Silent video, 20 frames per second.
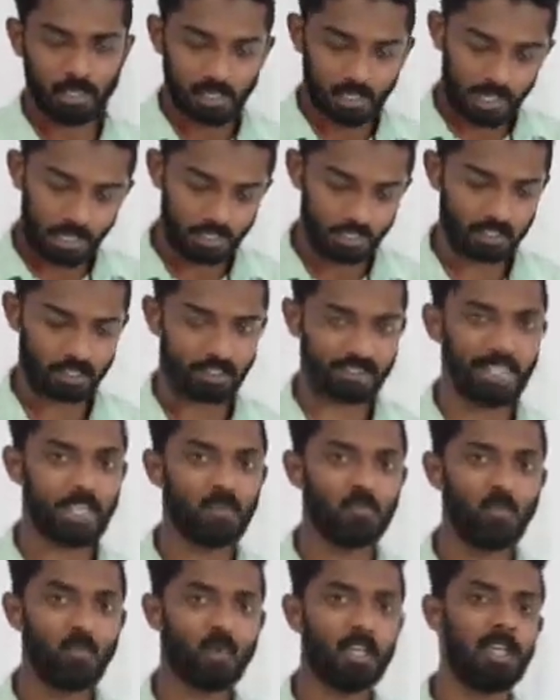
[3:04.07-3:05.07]
In the
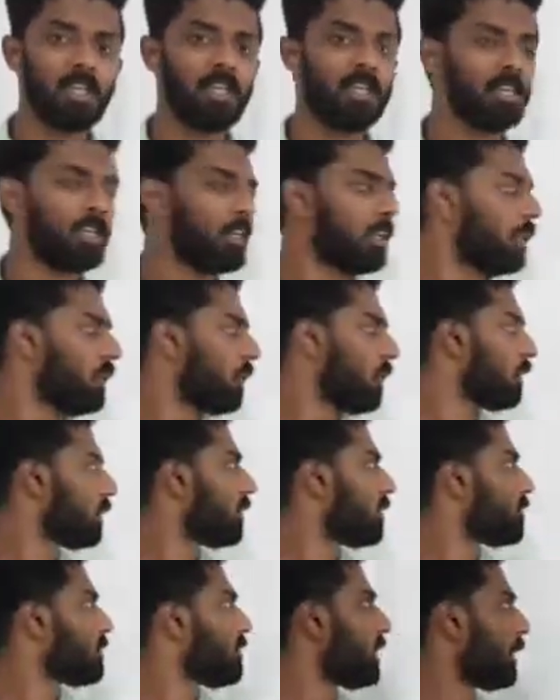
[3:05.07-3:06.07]
same way,
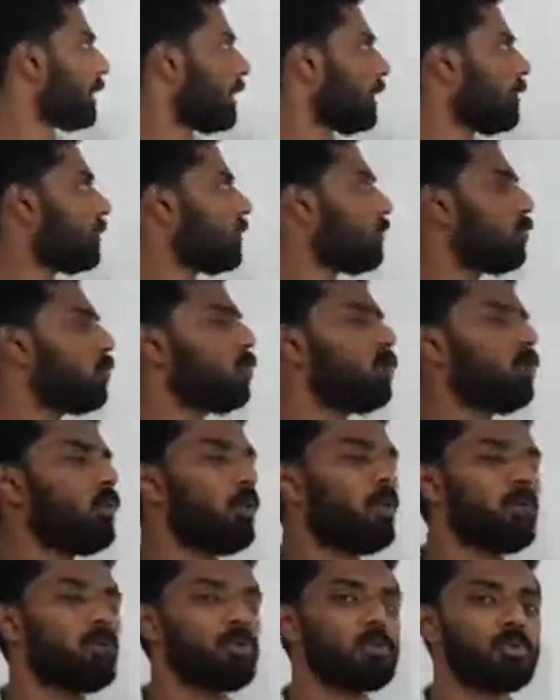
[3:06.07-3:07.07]
the second rule
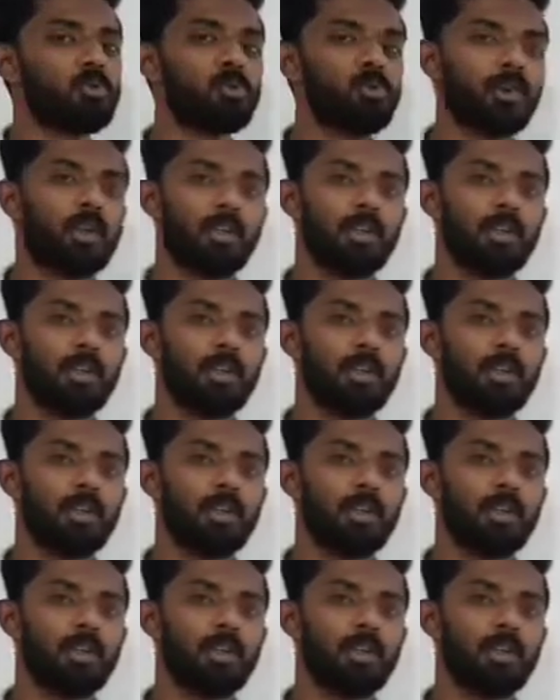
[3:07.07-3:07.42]
also